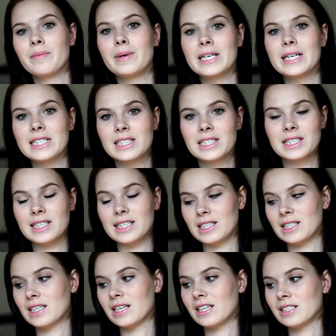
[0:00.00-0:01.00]
My
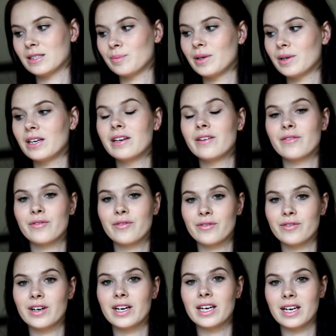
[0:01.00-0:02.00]
skin has been
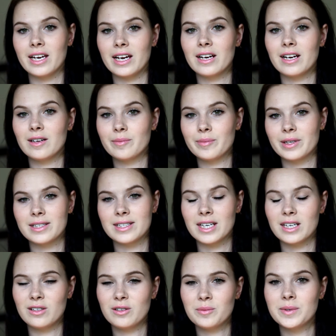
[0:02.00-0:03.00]
freaking out because
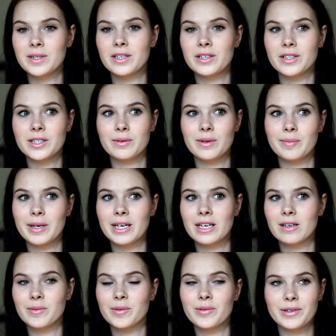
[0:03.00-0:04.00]
I normally only wear
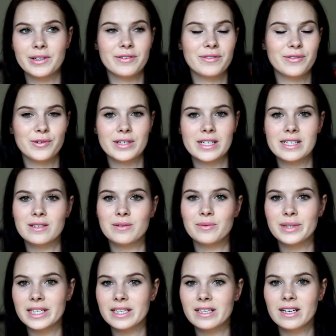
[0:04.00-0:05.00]
makeup 3 or 4 days
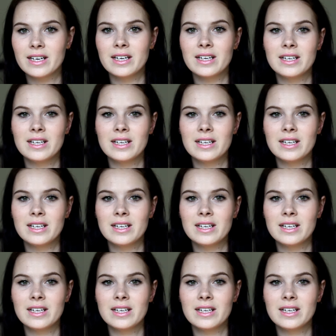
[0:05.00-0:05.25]
a week.